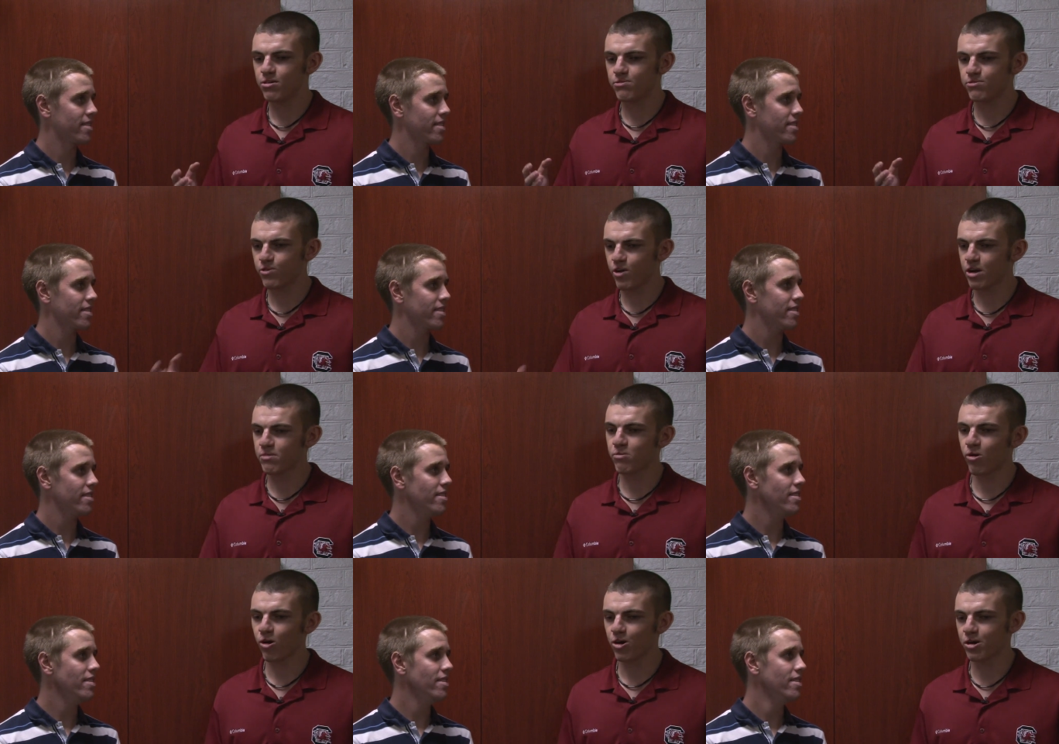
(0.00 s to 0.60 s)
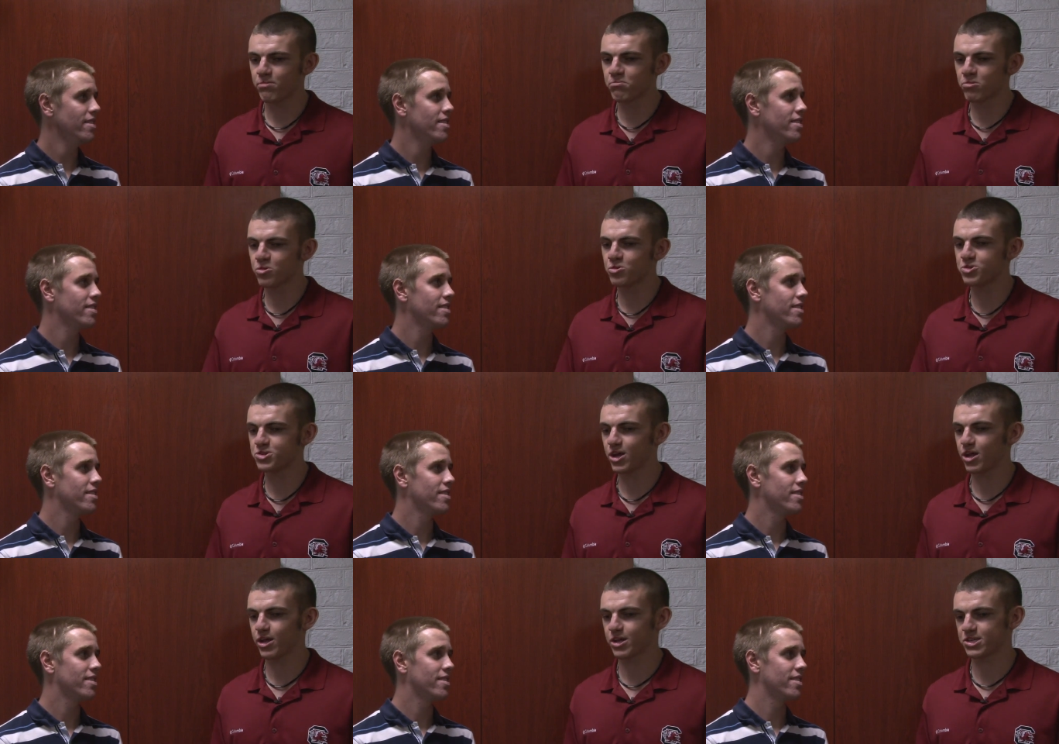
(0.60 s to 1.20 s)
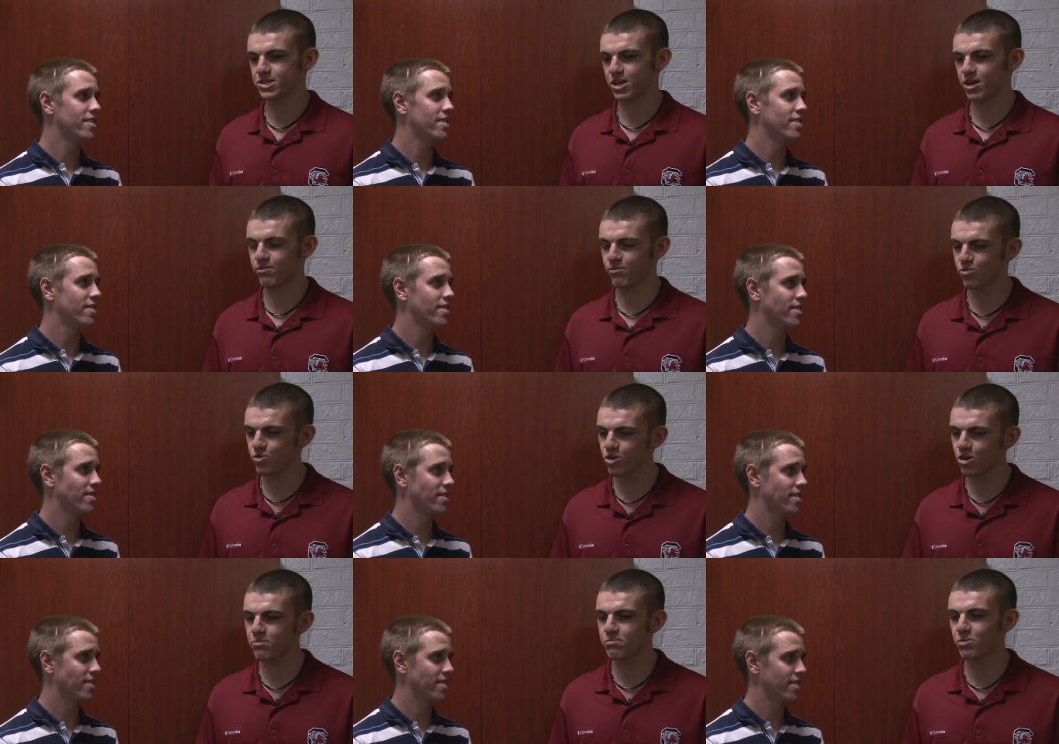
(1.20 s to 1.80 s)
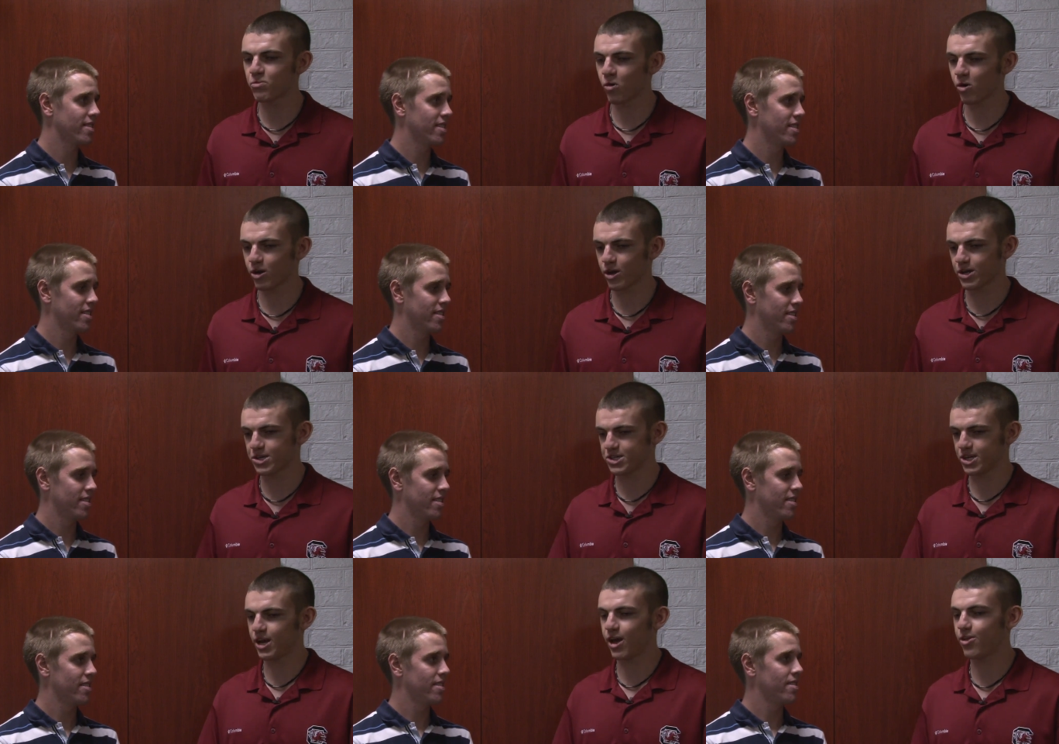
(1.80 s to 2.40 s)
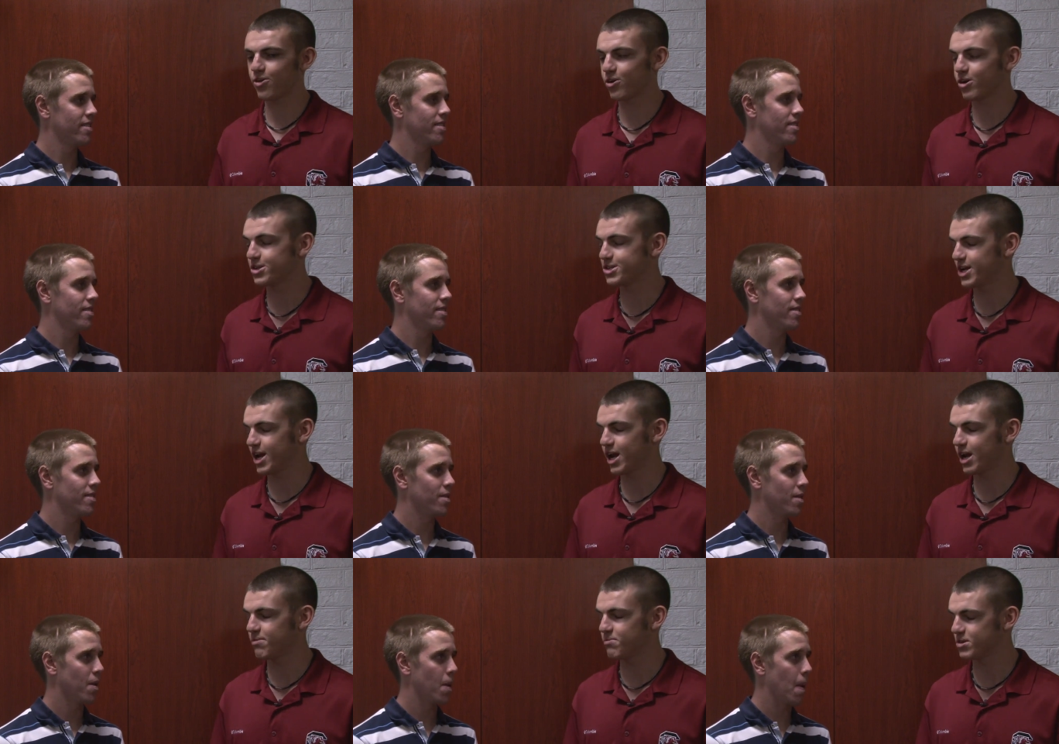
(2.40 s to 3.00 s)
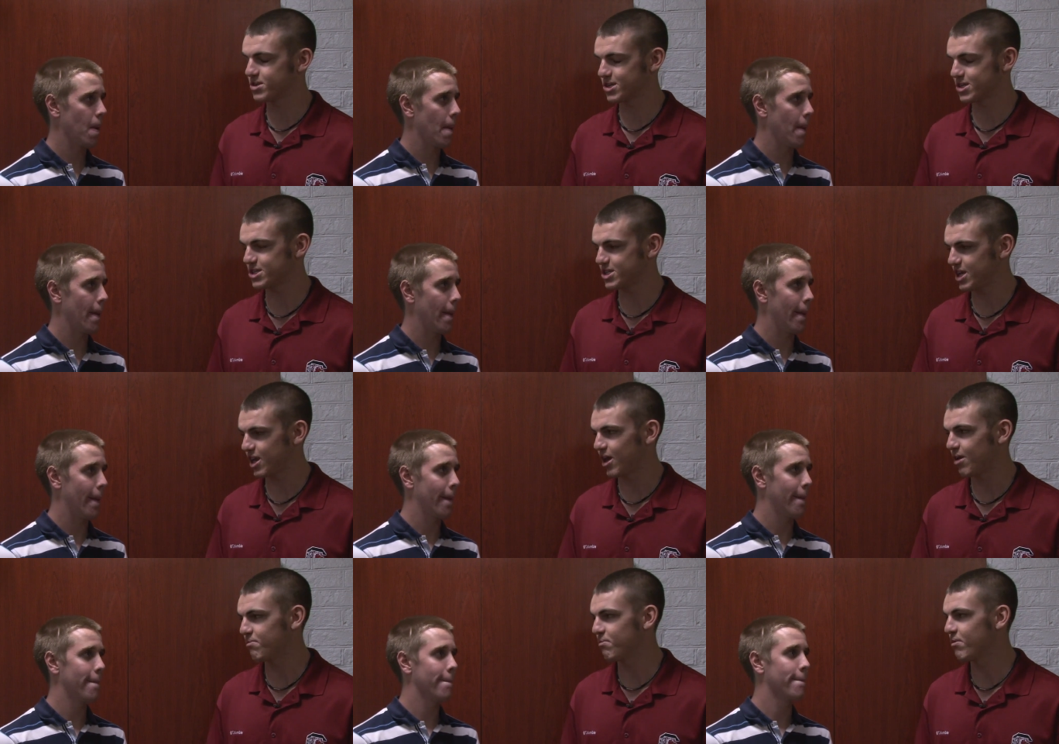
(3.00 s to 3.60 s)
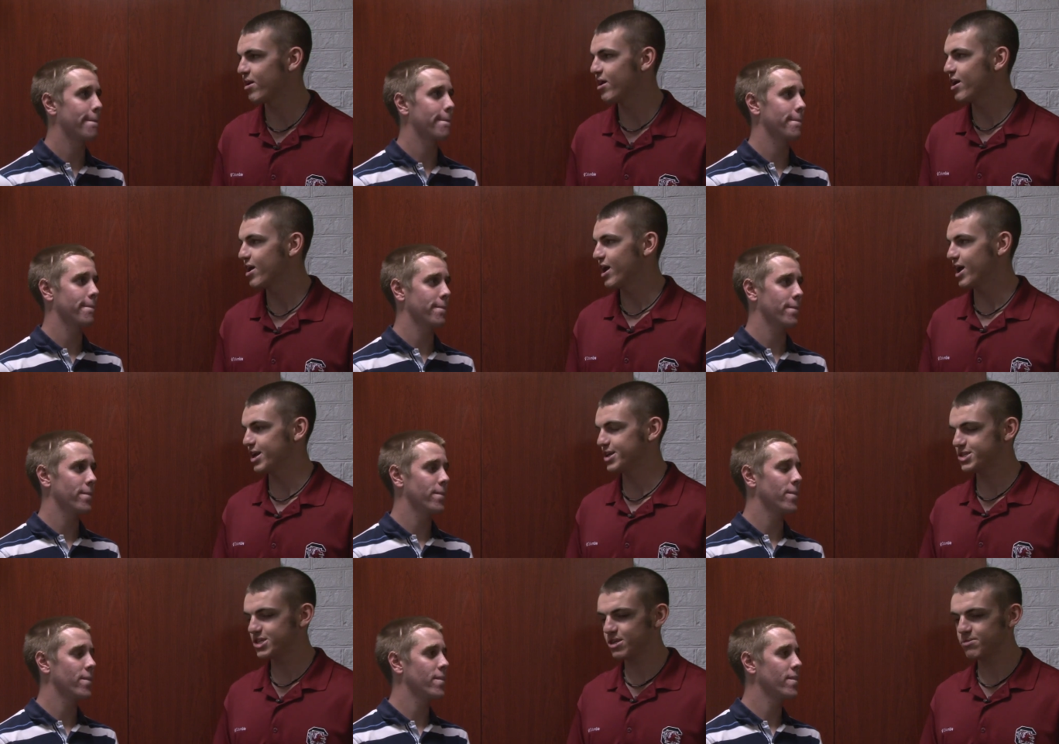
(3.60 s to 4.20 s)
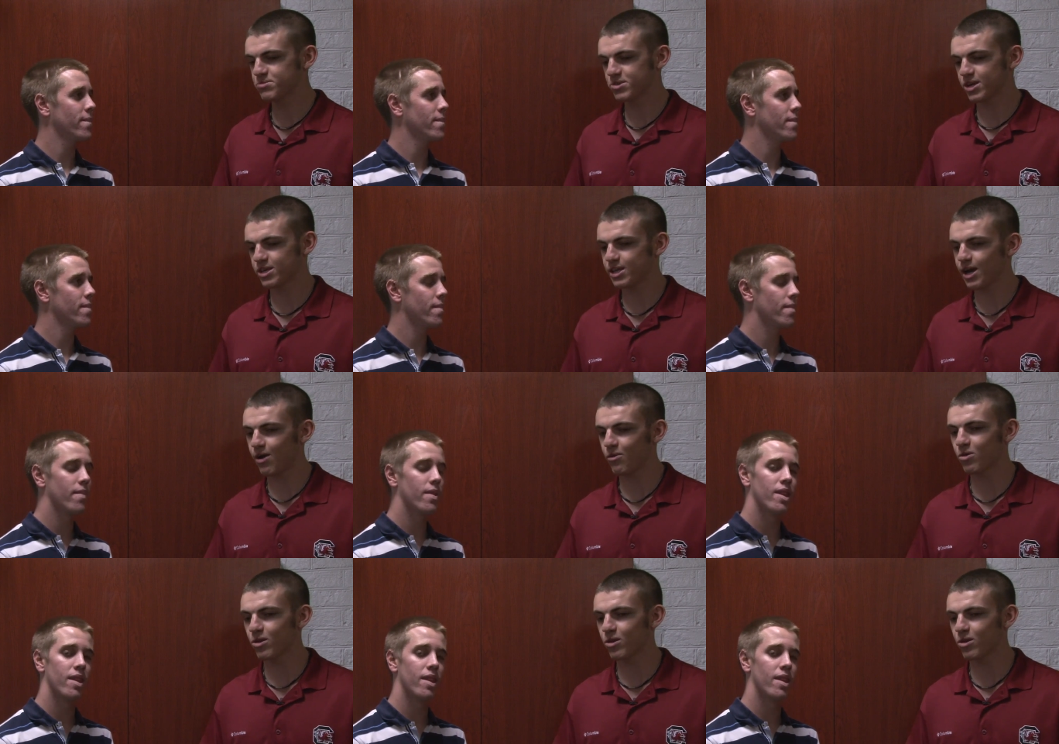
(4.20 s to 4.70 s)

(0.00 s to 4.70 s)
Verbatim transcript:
Speaker 1: Frank Martin and Bruce Ellington have really been working together in tandem as a team, and it seems like that